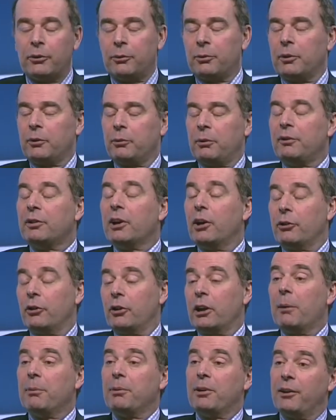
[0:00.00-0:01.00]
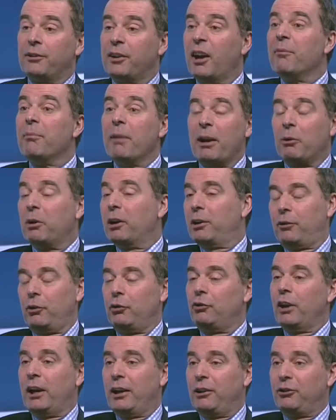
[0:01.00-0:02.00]
as we've touched on a couple of times, have made quite a
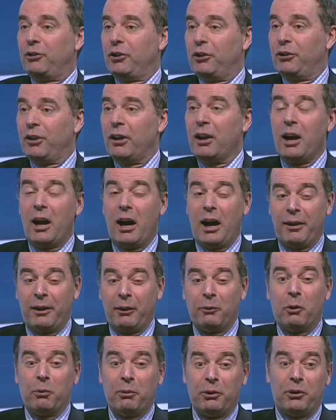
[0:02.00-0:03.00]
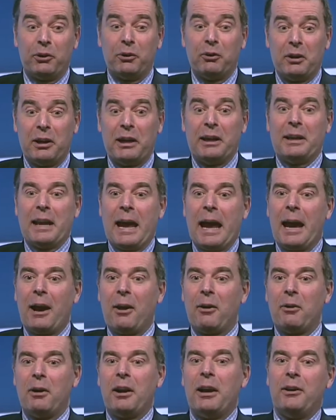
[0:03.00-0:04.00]
few changes. I think what we do need
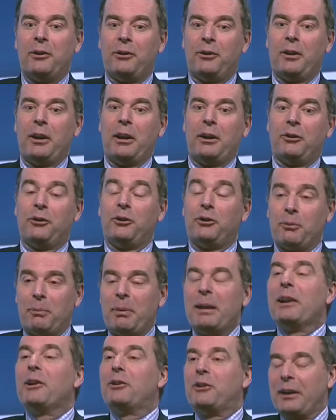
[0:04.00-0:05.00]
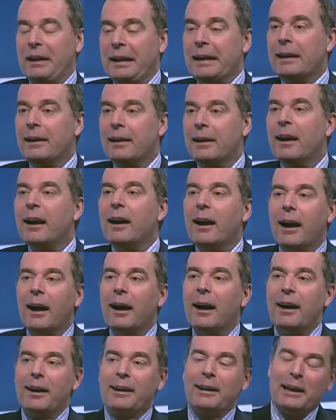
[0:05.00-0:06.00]
now is stability.
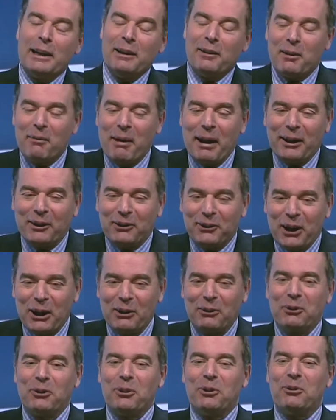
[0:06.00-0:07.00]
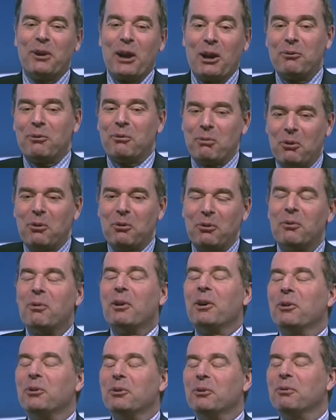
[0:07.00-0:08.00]
Clearly, they make a change which is favourable.
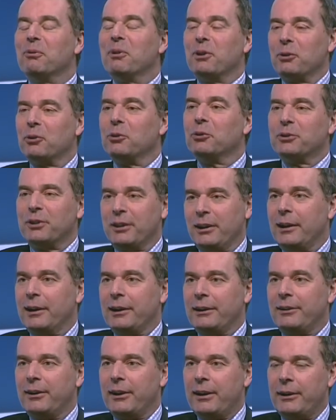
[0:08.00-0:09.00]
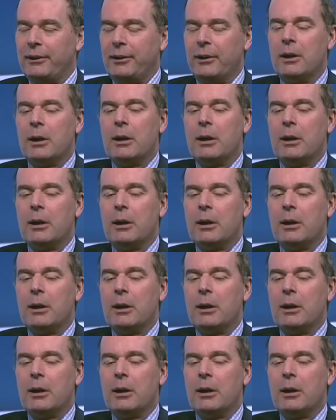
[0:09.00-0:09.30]
We're all delighted.